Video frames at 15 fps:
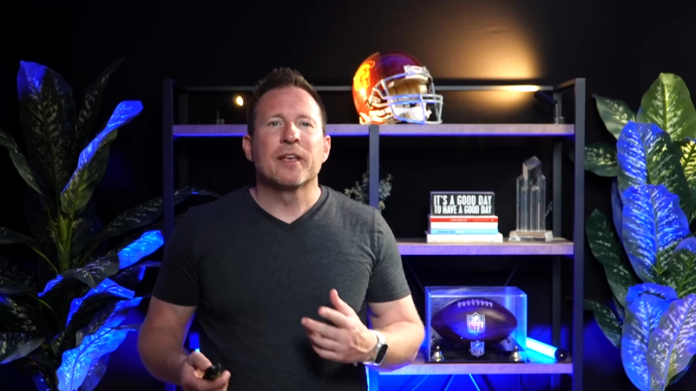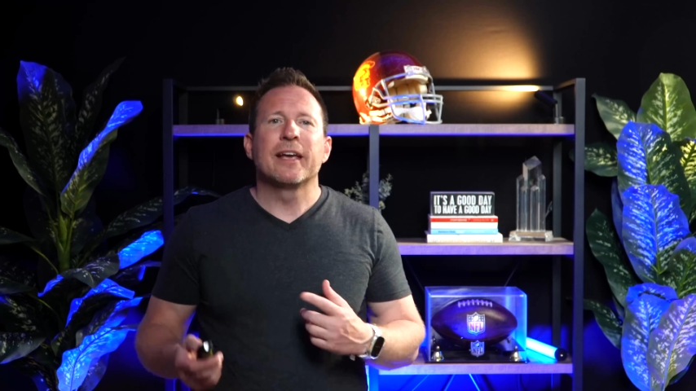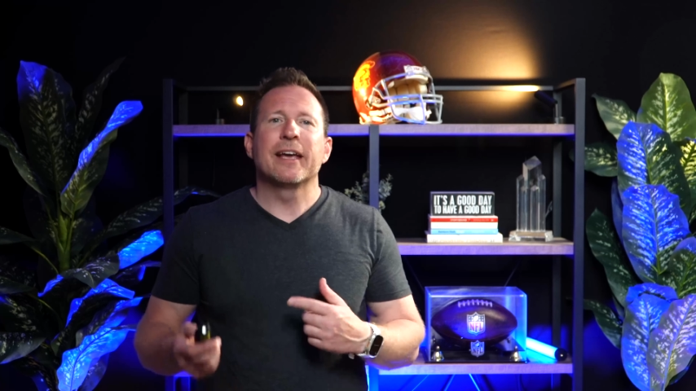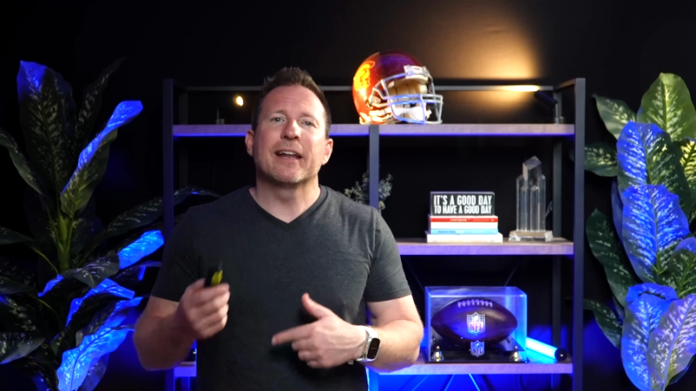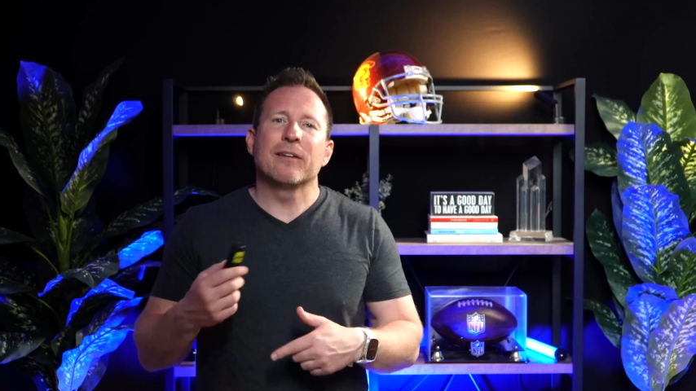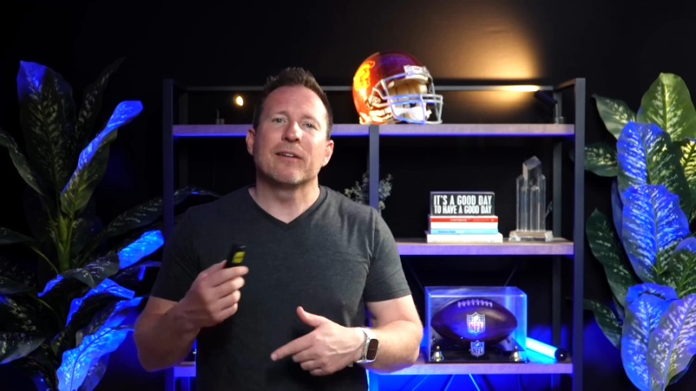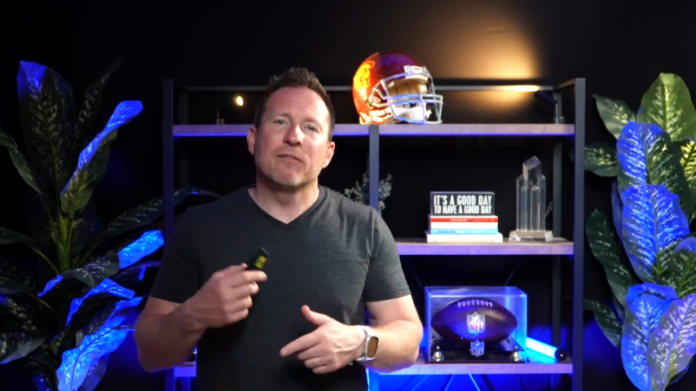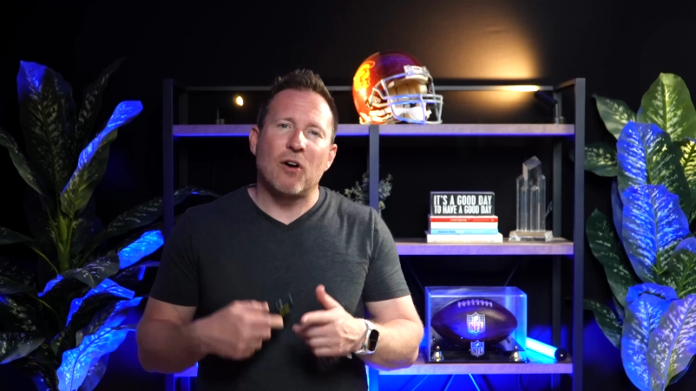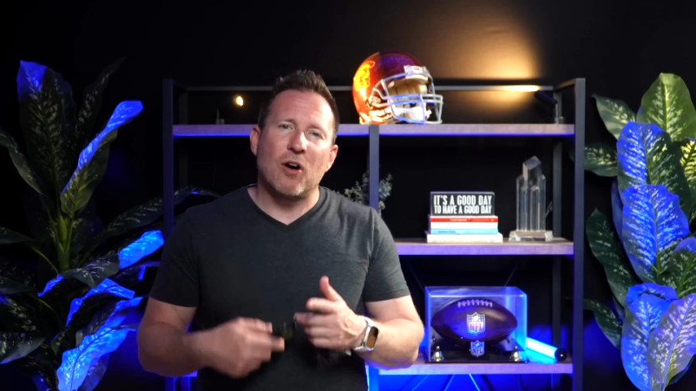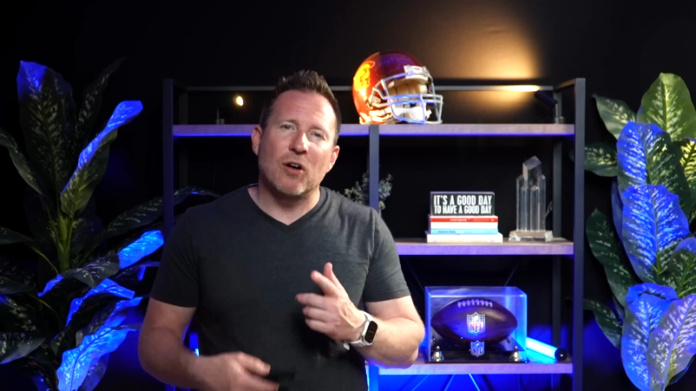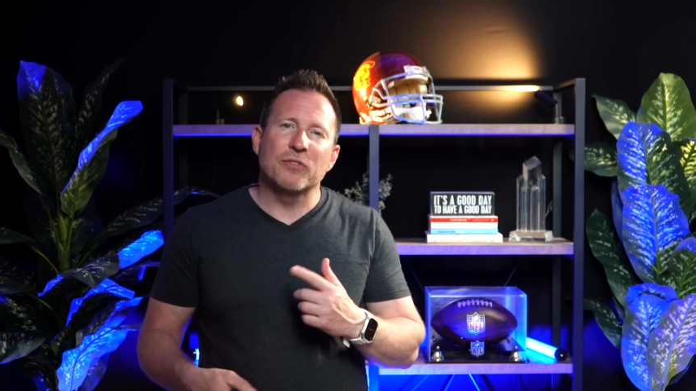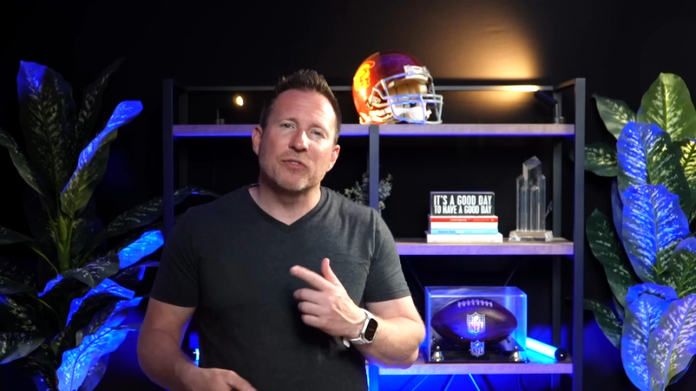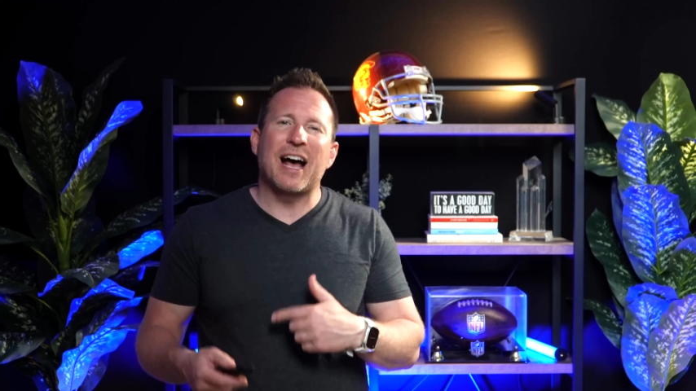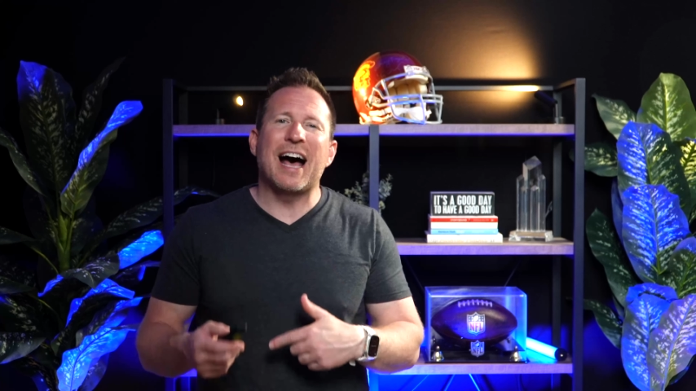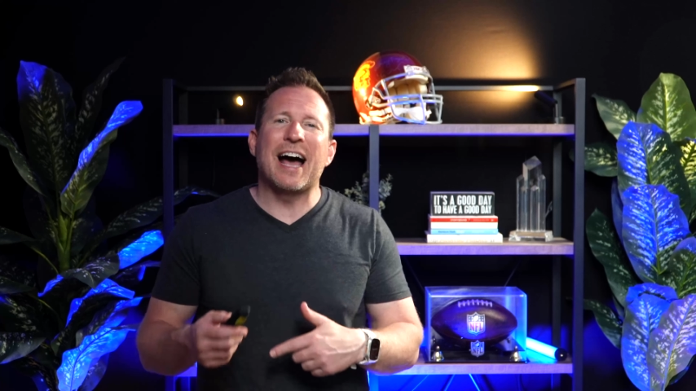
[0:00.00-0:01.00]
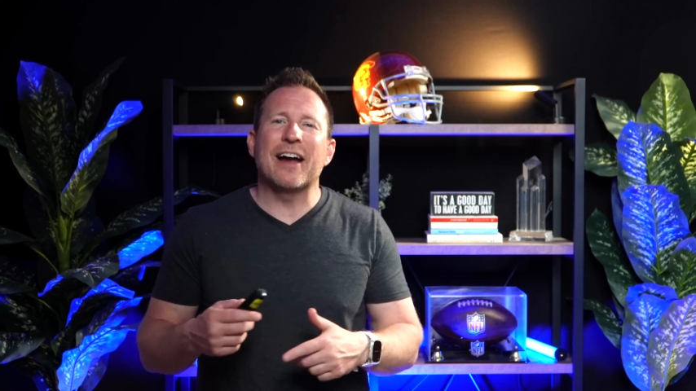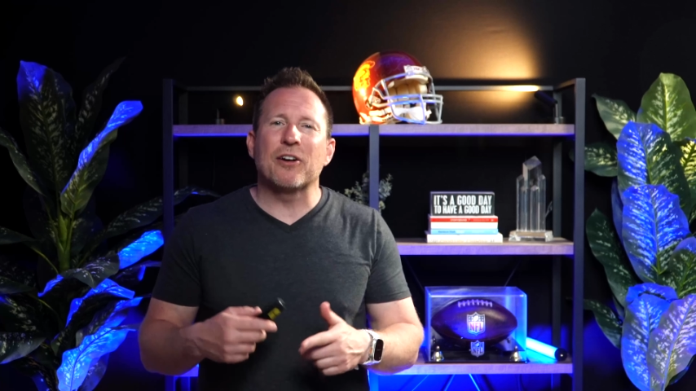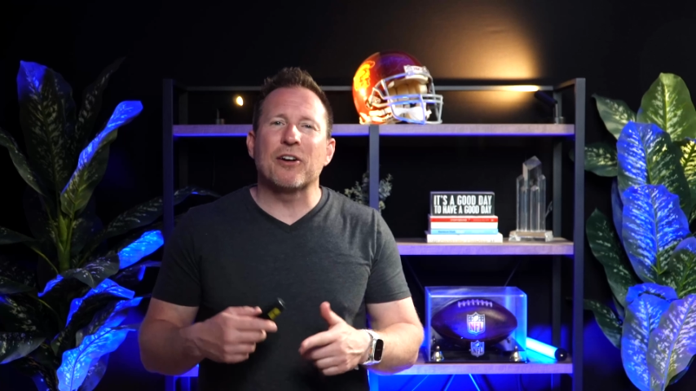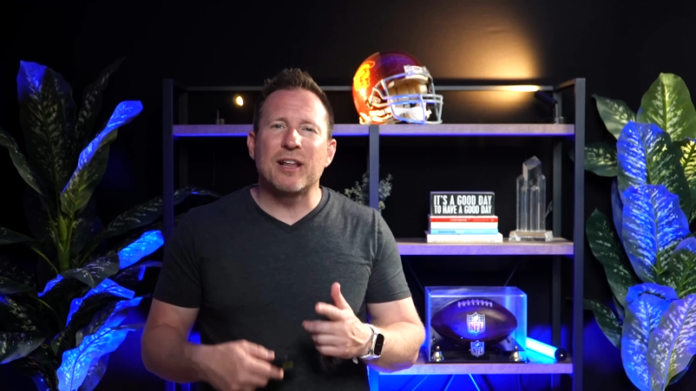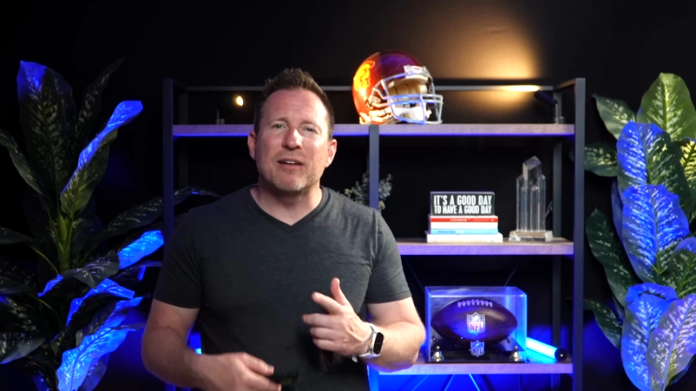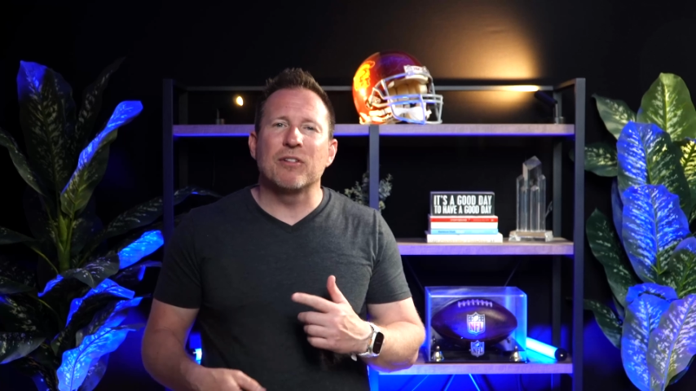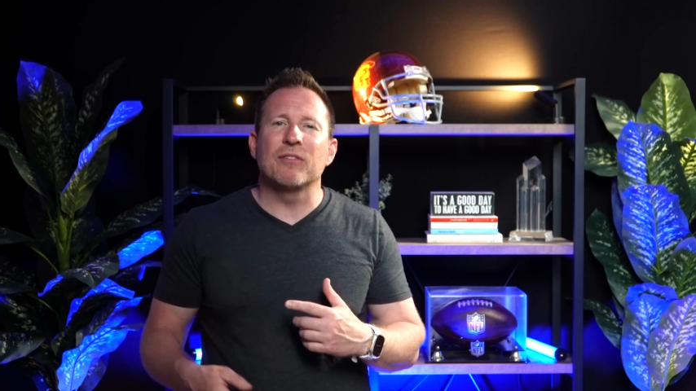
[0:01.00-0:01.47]
it involves a higher
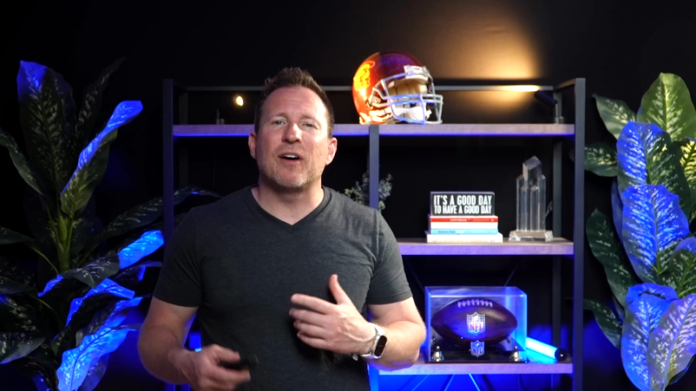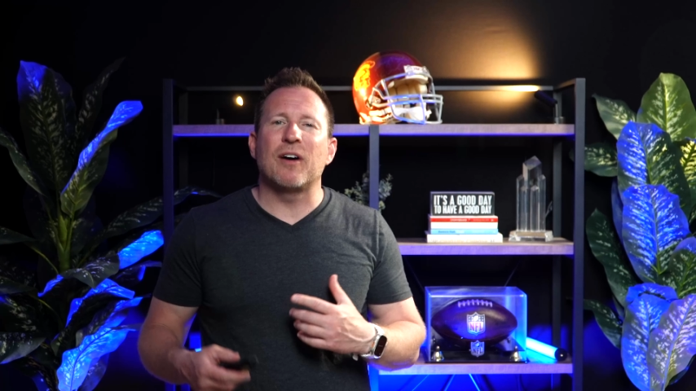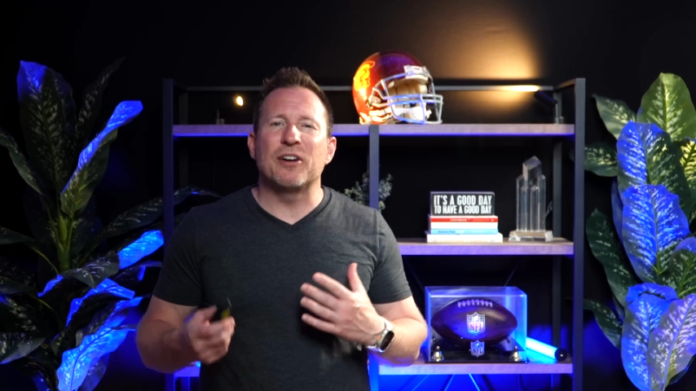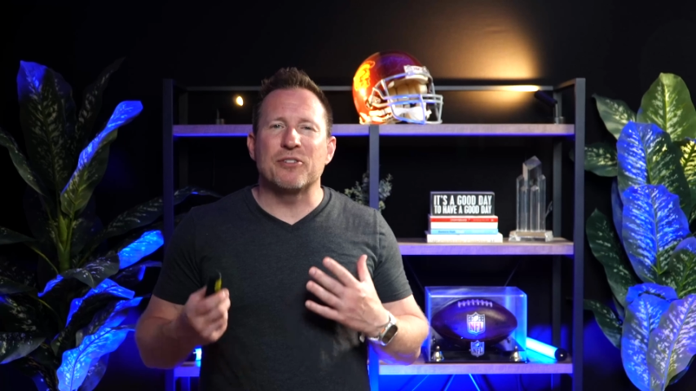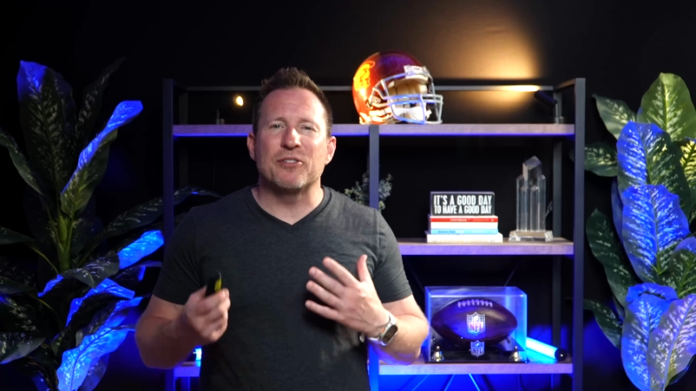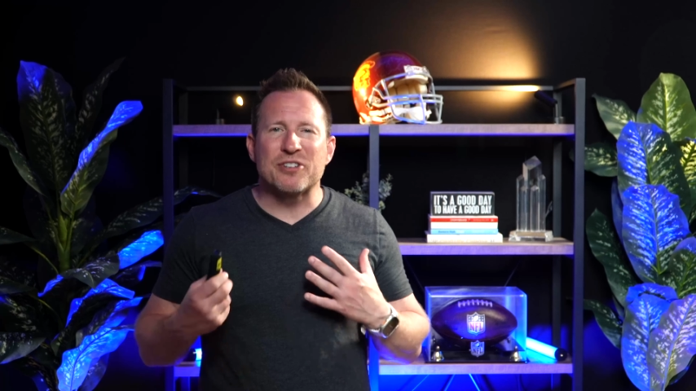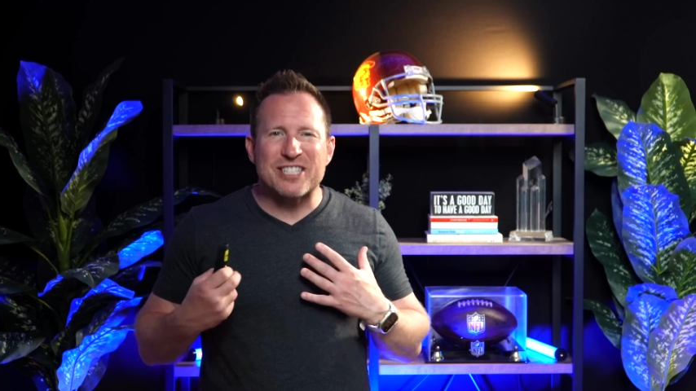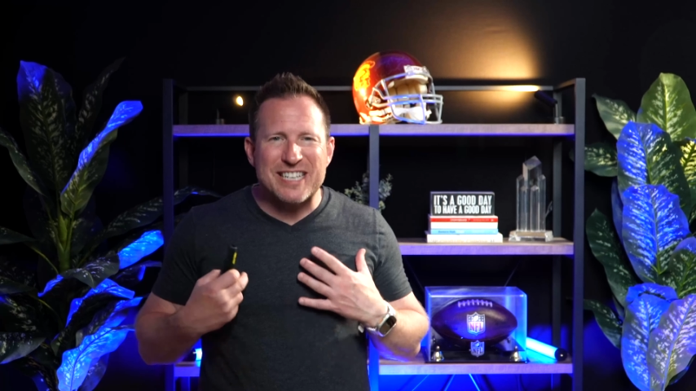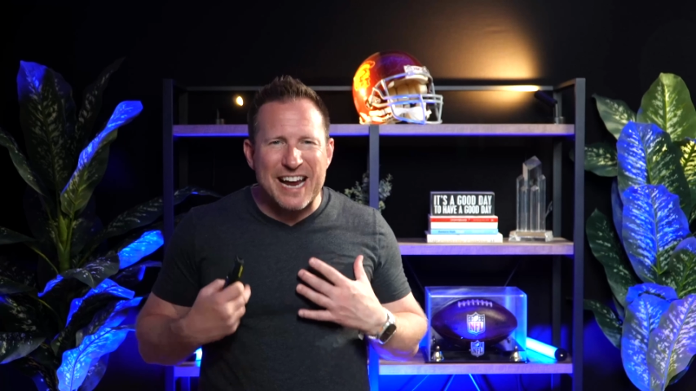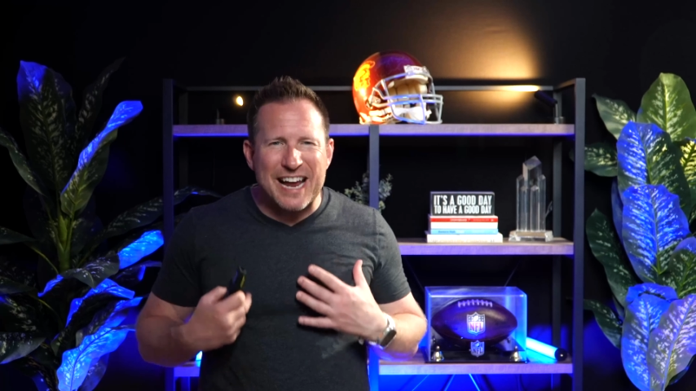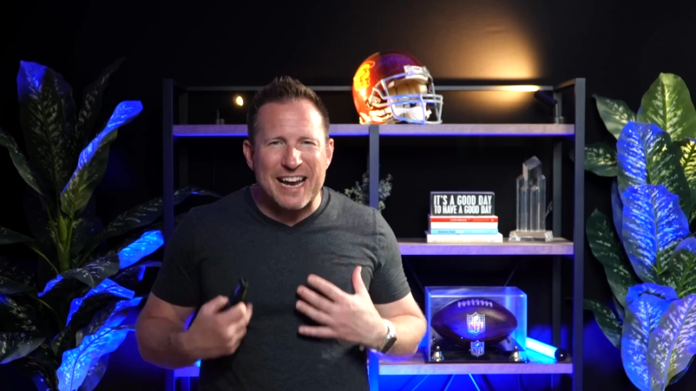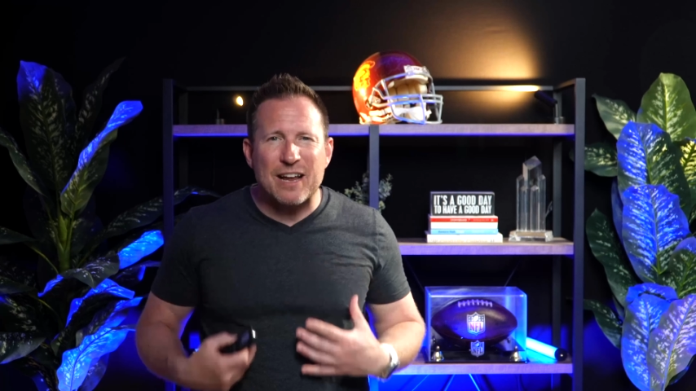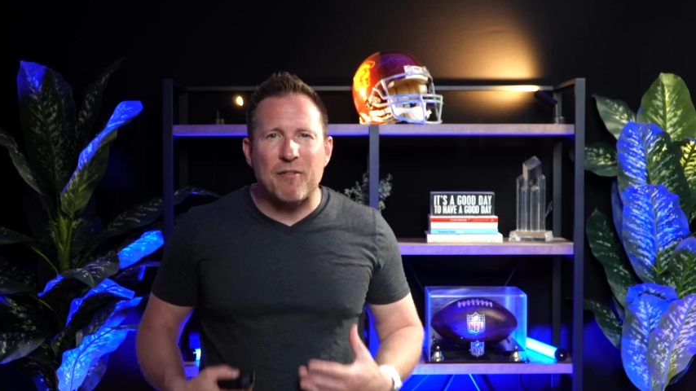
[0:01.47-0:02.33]
level of understanding